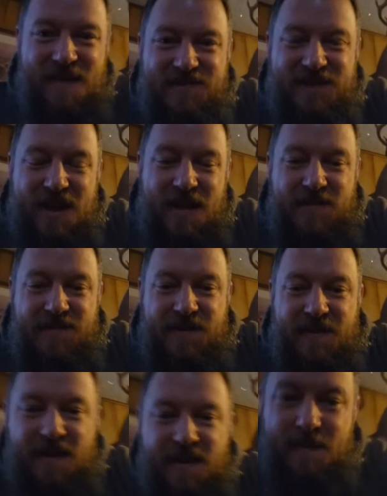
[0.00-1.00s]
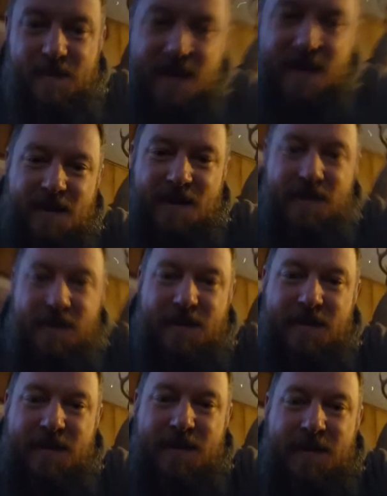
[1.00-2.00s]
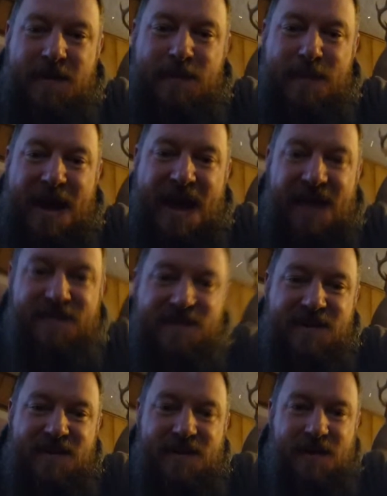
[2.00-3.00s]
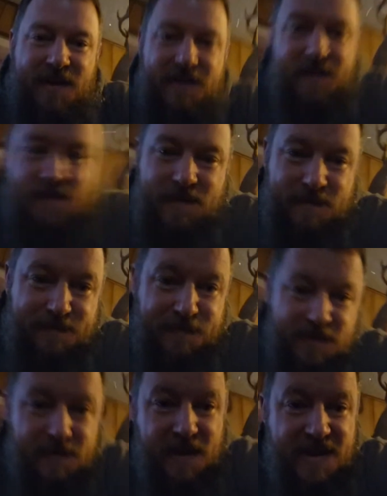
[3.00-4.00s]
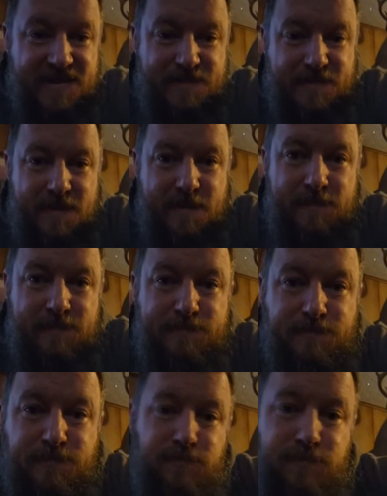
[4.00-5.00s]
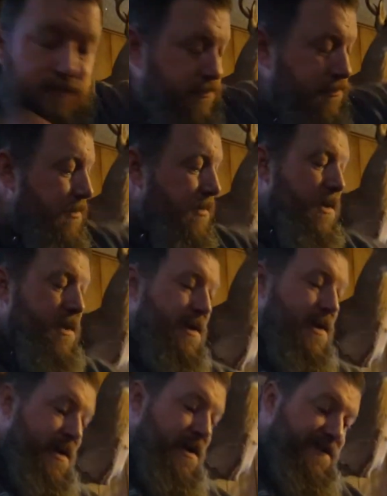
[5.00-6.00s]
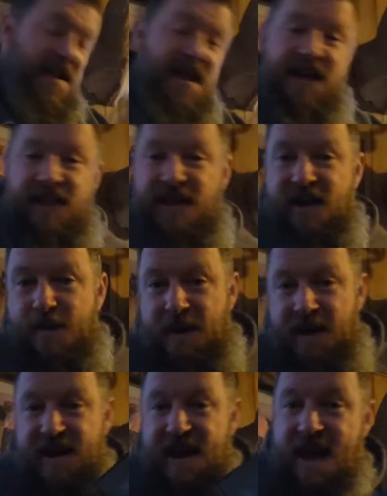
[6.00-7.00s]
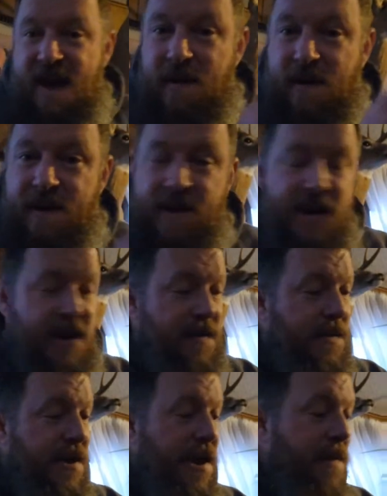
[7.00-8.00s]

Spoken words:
challenge. I think I would have had her in the bag. It didn't turn into a foot race, but I feel like I let everybody down on it anyway.